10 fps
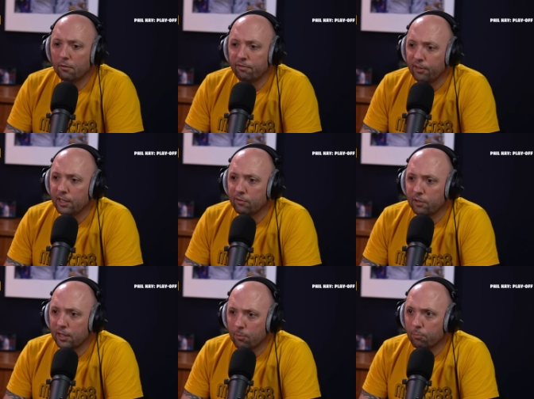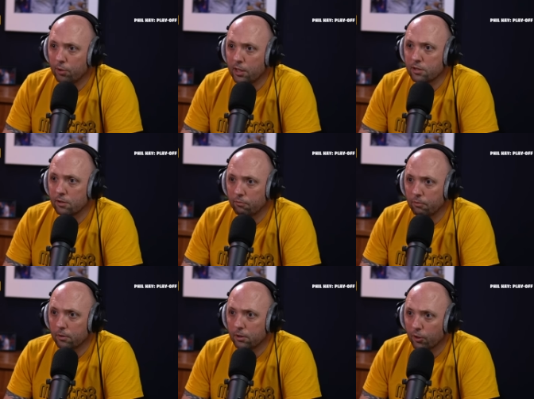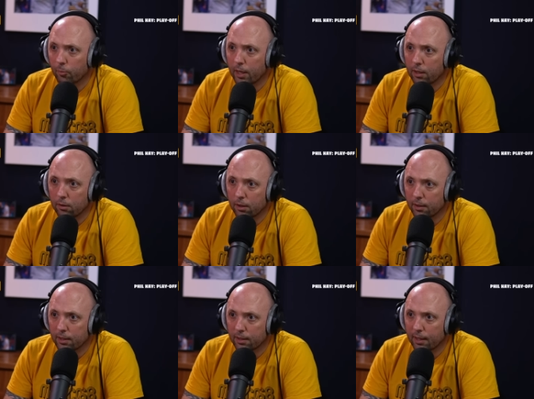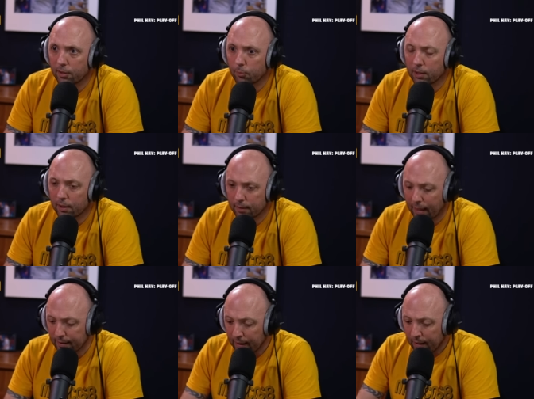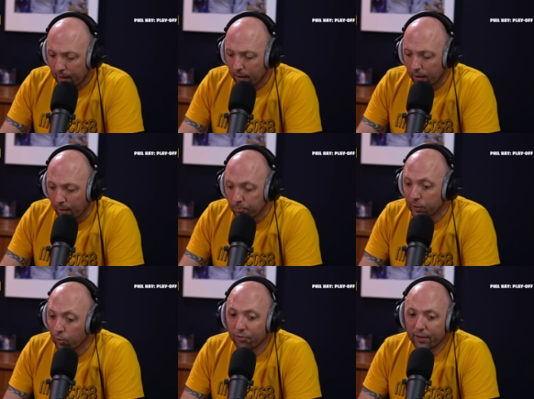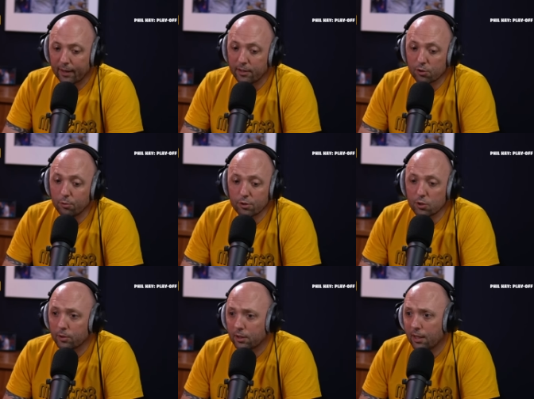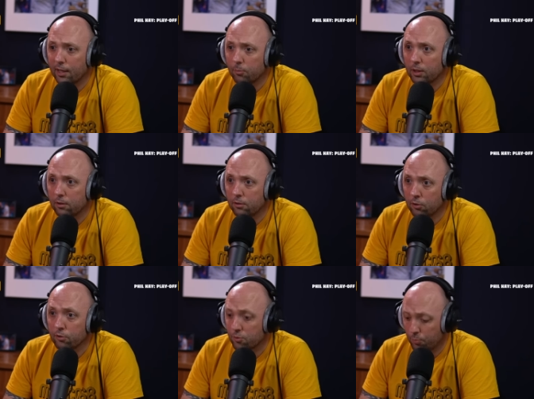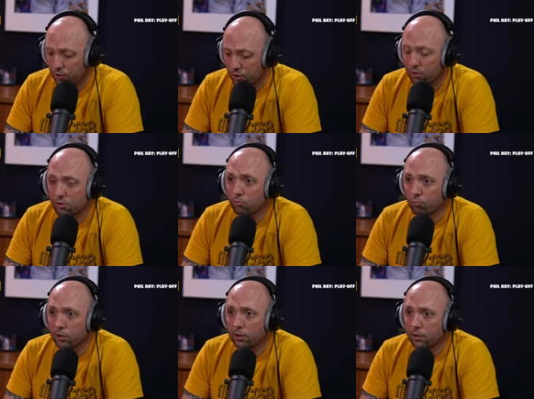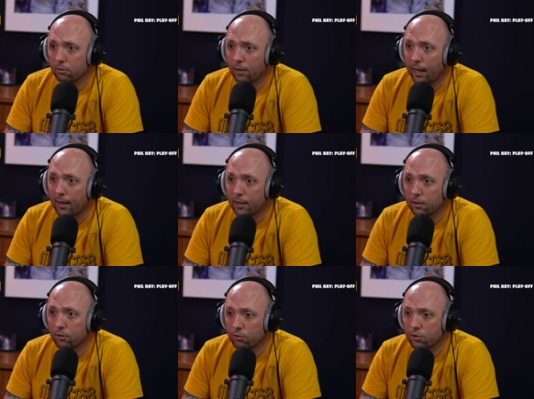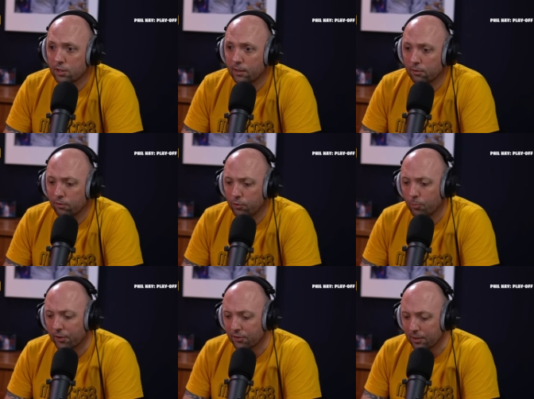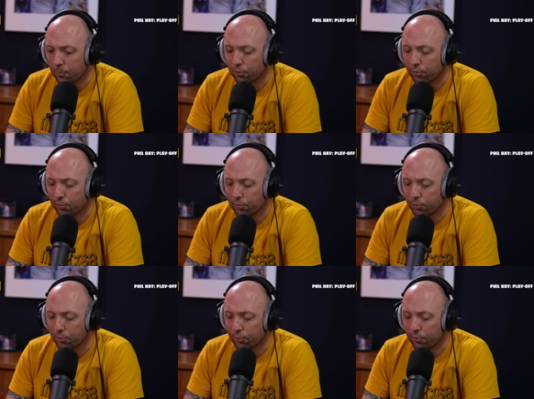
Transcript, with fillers: very, very impressive young men in the academy. And I, and and beyond that, it's also an academy that does produce really high, good standard of football. I think the